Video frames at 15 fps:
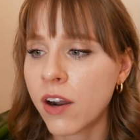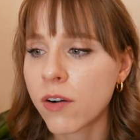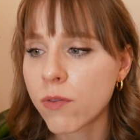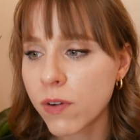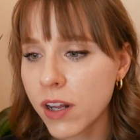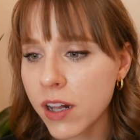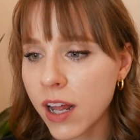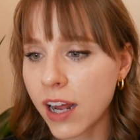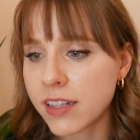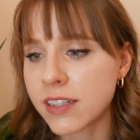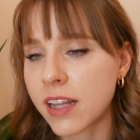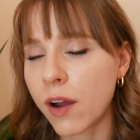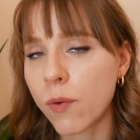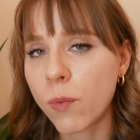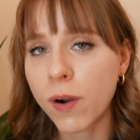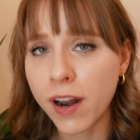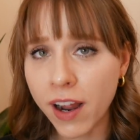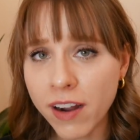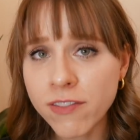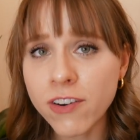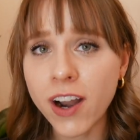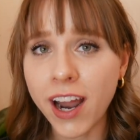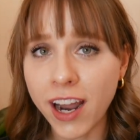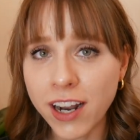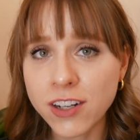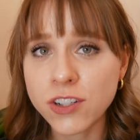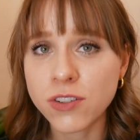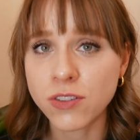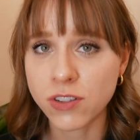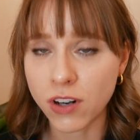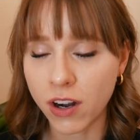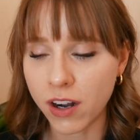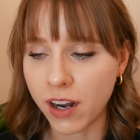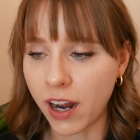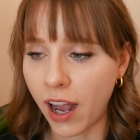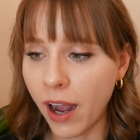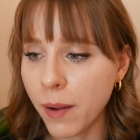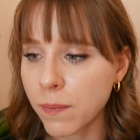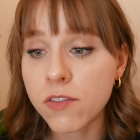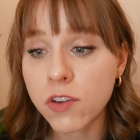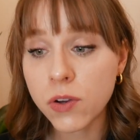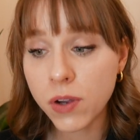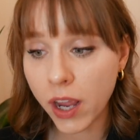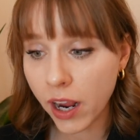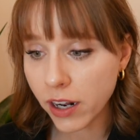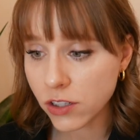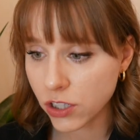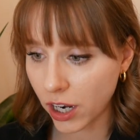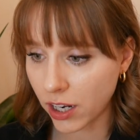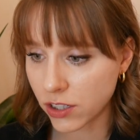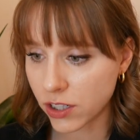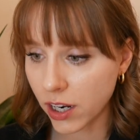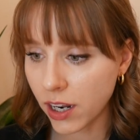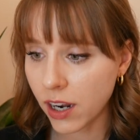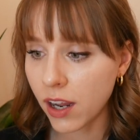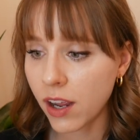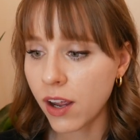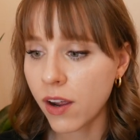realize that whatever age you started at, if you can't change it,